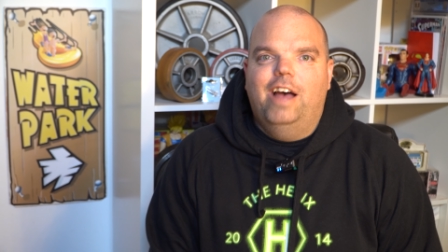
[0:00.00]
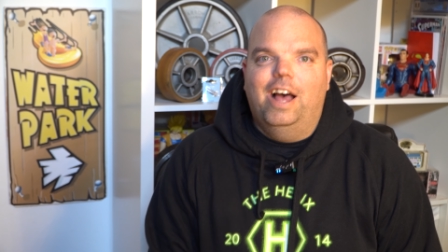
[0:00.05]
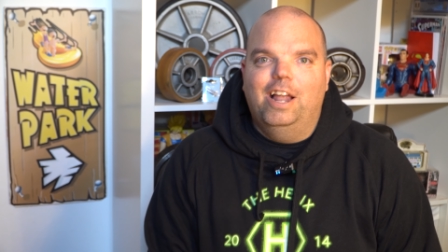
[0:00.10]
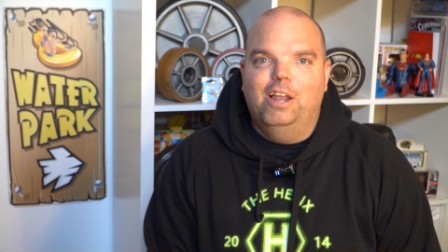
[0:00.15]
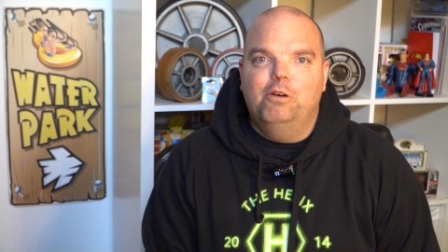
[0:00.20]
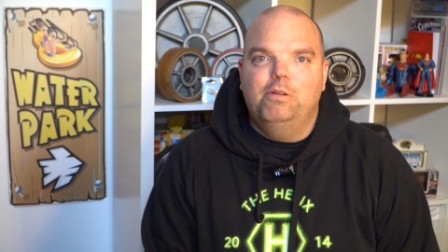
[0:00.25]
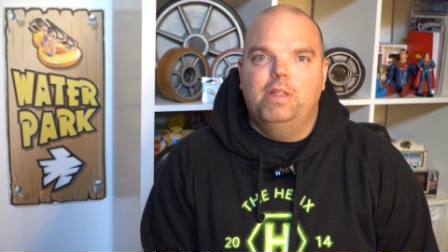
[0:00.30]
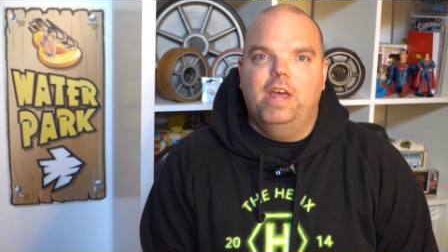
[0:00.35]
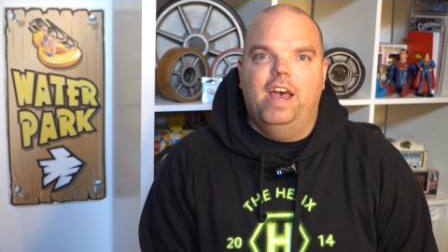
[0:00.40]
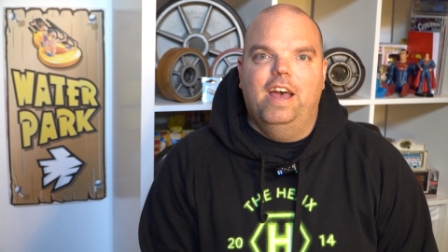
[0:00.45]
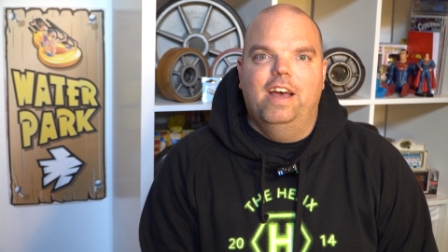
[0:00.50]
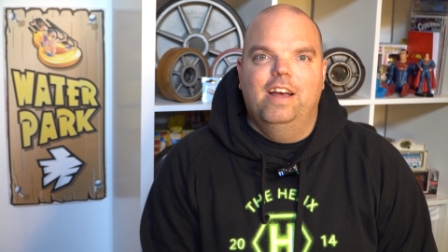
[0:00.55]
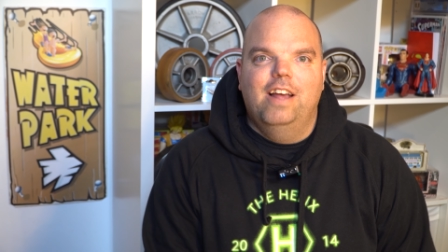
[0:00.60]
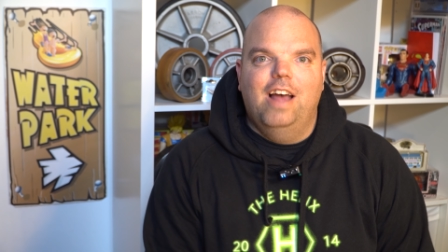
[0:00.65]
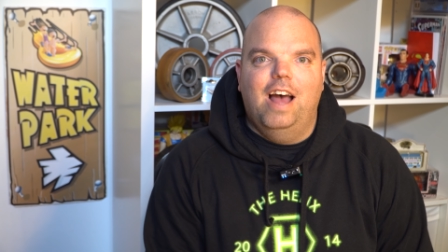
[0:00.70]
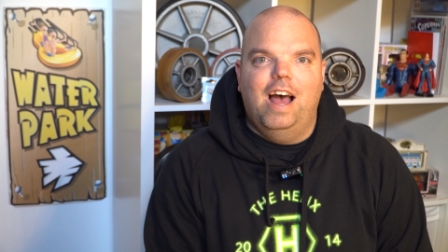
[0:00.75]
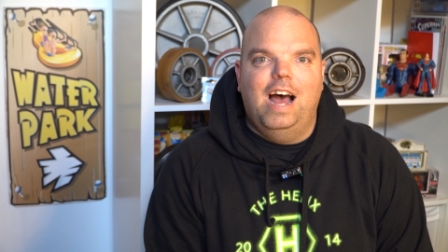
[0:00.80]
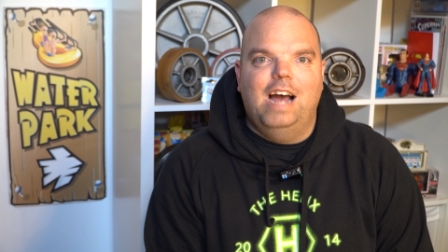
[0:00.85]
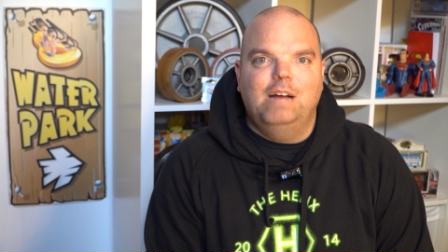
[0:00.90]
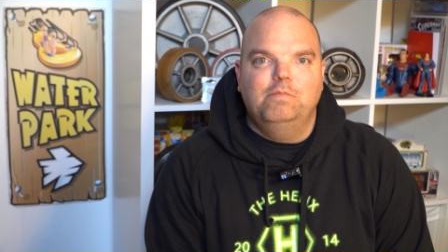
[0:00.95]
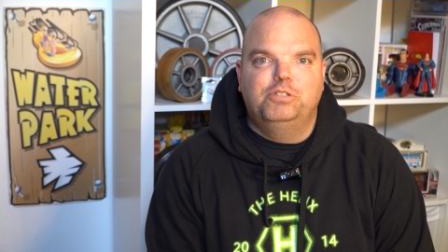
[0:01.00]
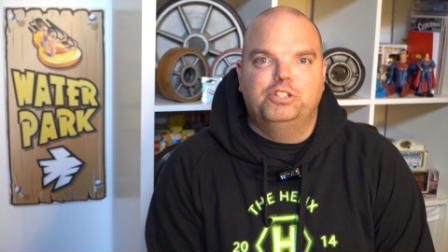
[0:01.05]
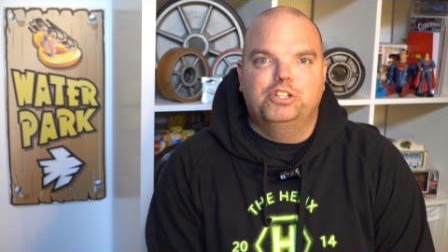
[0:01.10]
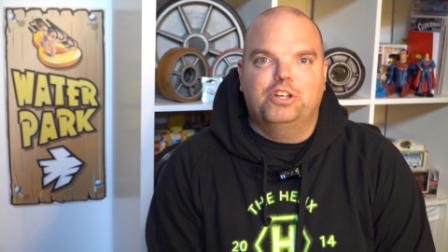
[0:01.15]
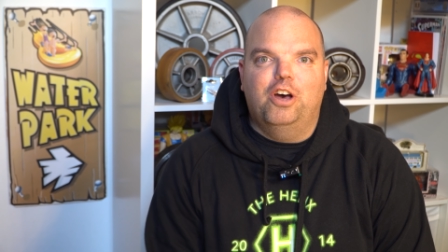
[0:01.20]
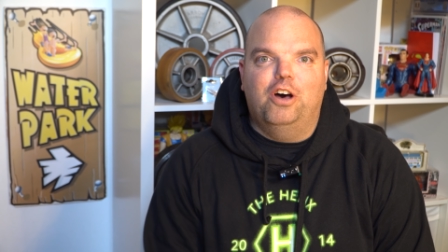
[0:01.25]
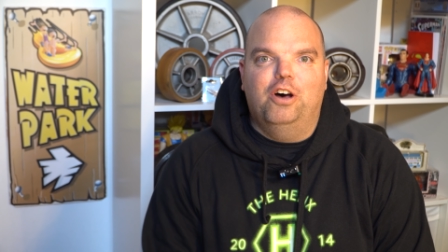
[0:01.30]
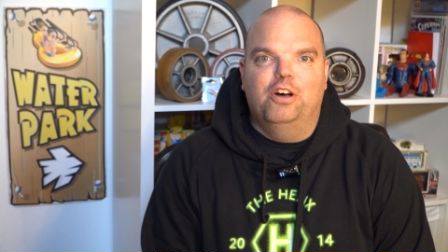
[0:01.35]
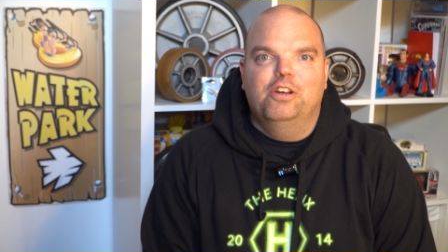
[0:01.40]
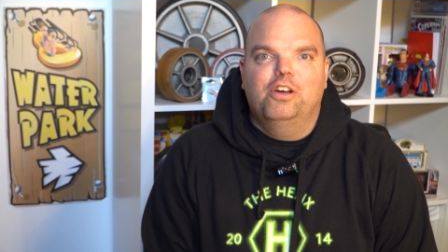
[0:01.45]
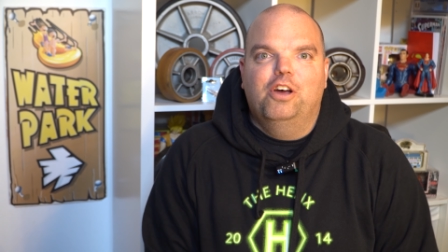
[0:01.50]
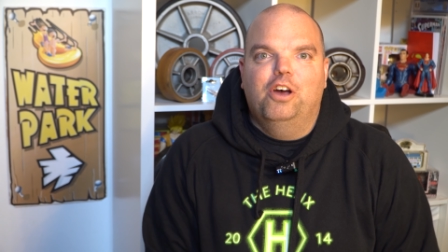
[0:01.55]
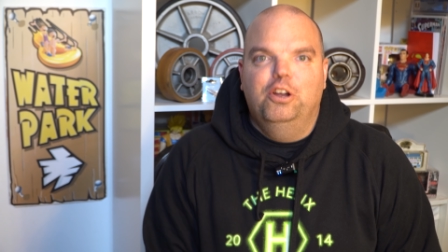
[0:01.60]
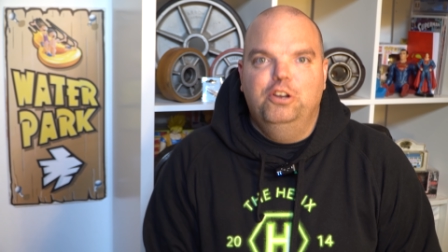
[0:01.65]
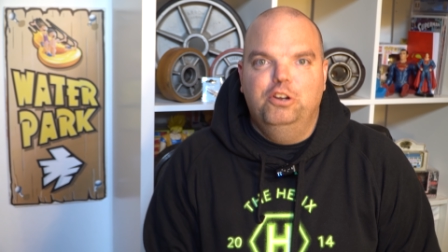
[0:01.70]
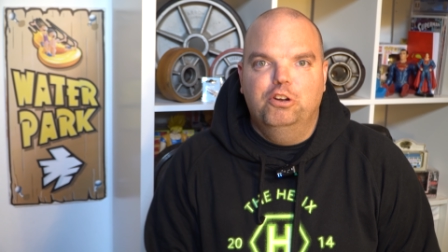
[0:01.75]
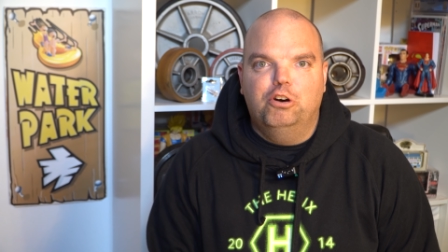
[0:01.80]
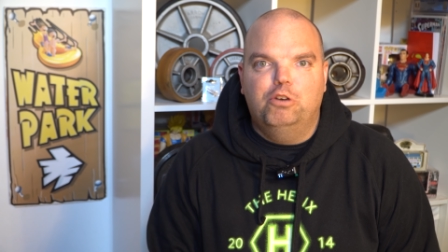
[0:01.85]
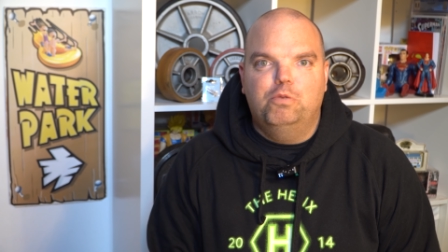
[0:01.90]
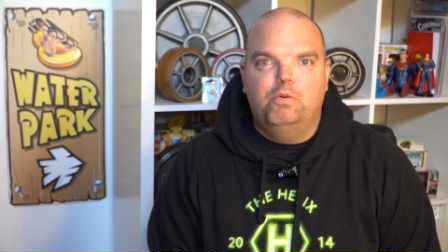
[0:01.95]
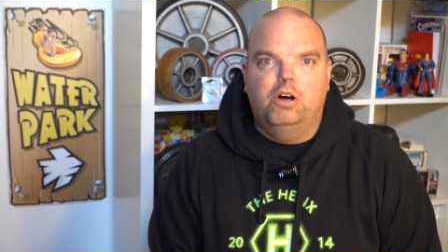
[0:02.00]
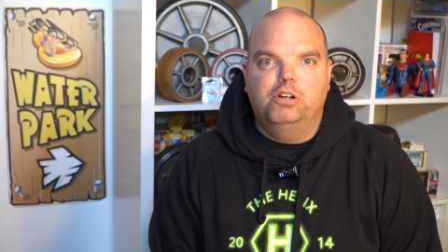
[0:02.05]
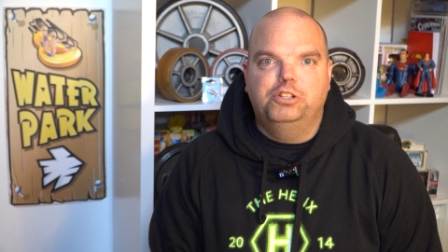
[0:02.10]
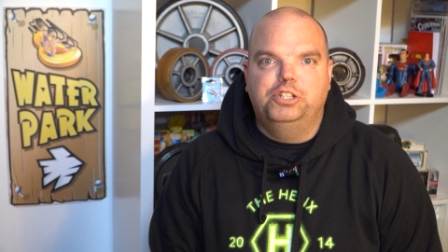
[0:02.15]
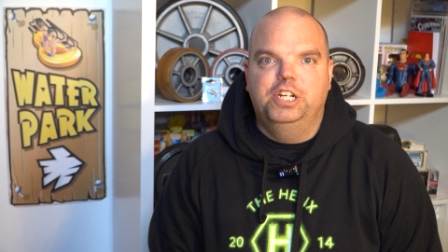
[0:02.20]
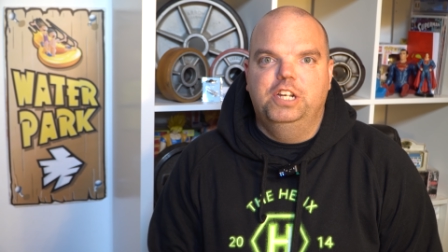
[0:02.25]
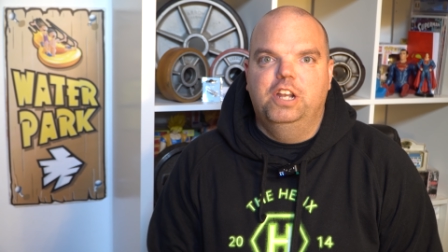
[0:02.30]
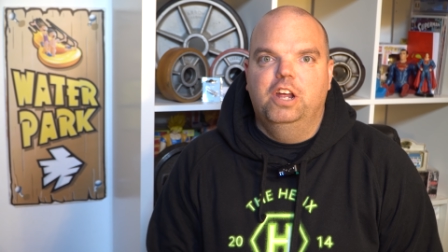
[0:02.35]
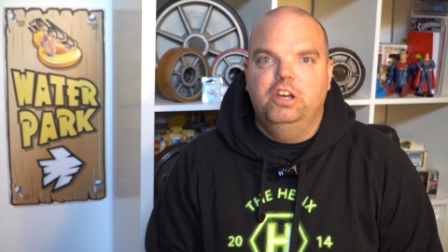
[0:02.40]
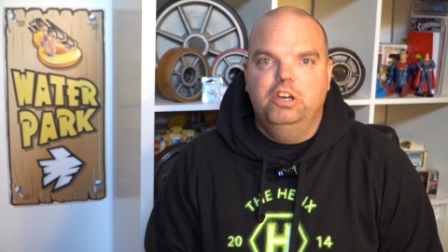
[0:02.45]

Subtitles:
Hello there, I'm Scott and you're watching